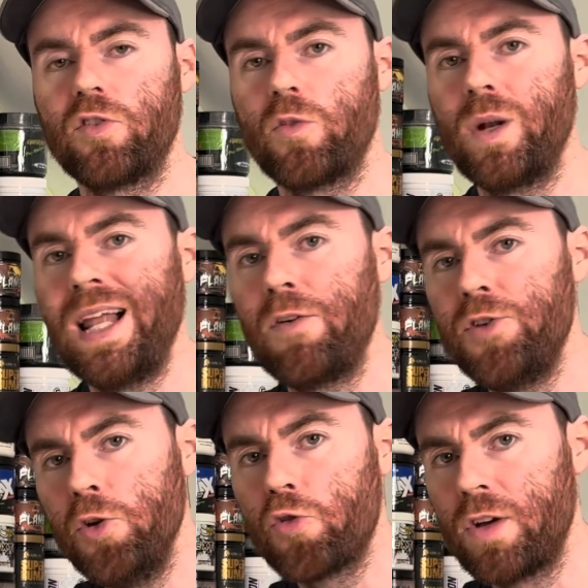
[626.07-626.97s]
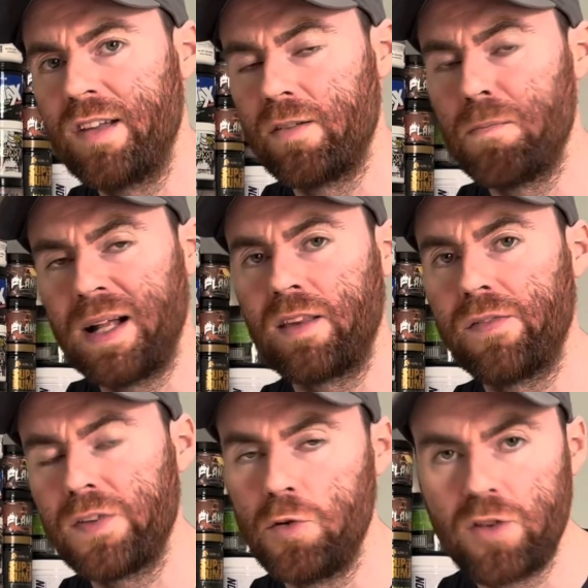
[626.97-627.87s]
to allow nutrients and blood to
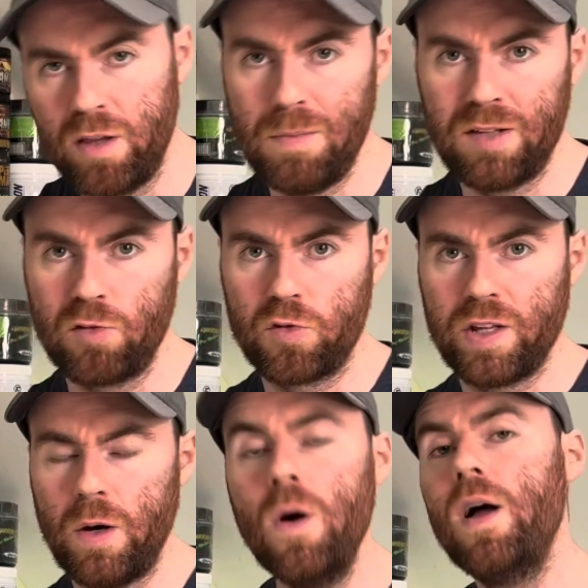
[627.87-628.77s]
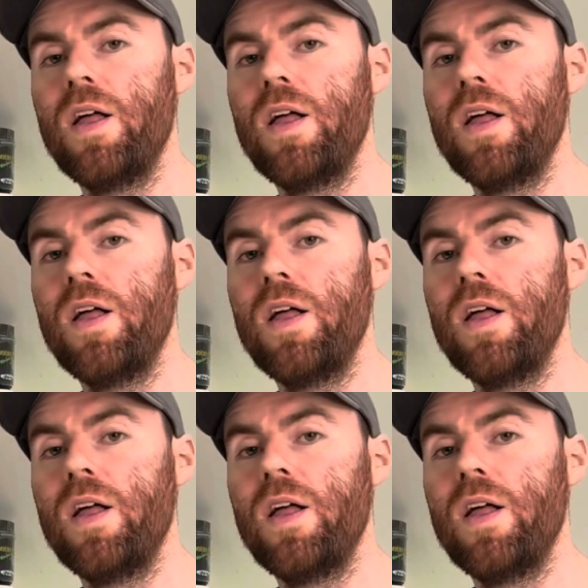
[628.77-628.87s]
flow to the muscle cell,